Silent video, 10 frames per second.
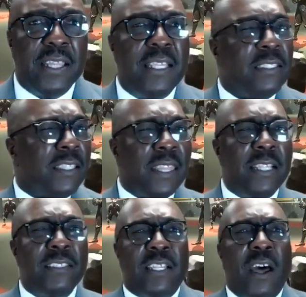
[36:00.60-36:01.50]
These are
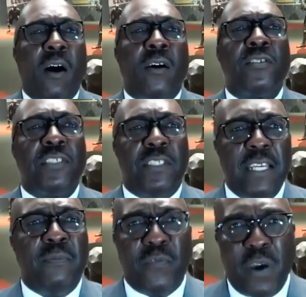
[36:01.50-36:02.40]
things that all
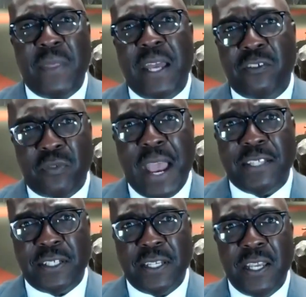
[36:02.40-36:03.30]
stem from that
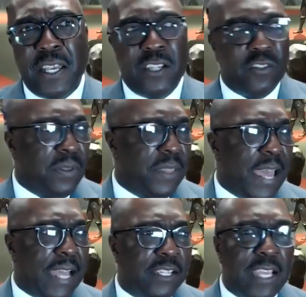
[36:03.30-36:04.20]
tragic
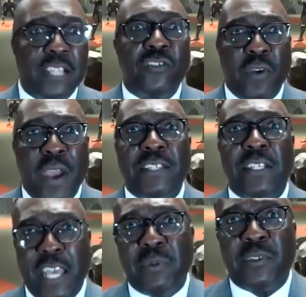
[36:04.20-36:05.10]

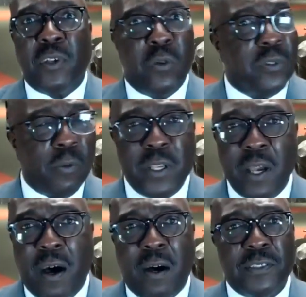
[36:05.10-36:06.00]
episode that we
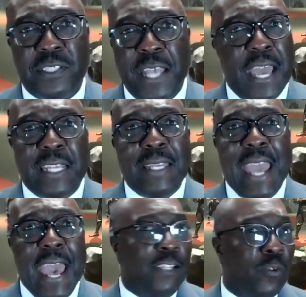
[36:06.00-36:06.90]
all sadly
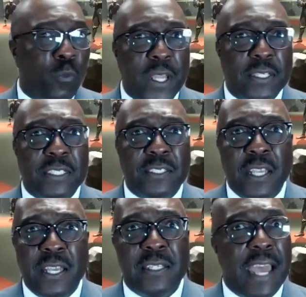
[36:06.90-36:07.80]
had to witness
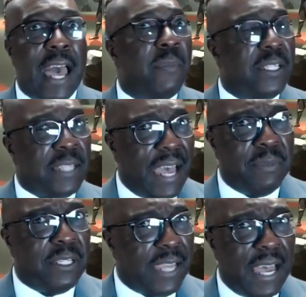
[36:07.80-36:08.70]
time and
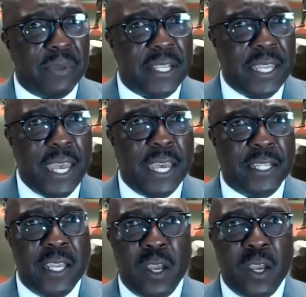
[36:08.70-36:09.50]
time and time again.